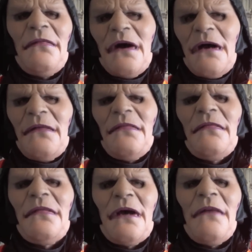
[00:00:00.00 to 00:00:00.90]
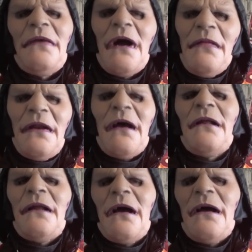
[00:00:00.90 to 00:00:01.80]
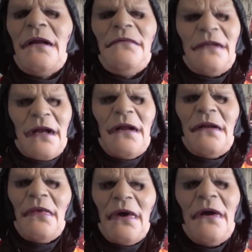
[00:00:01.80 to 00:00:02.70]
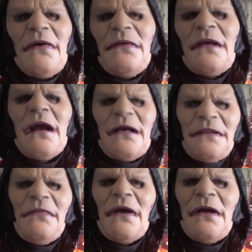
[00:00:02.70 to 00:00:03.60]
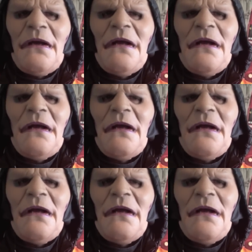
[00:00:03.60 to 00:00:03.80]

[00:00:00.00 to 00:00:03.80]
But I'm coming out now and I'm telling the world, Casper,